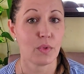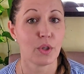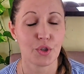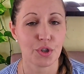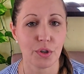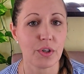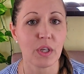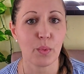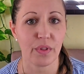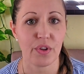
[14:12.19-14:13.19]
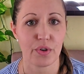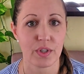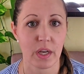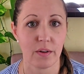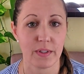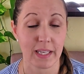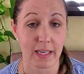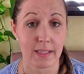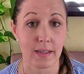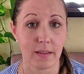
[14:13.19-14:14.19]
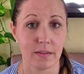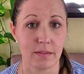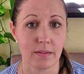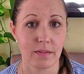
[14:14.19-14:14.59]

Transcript: a surety within yourself to get it done.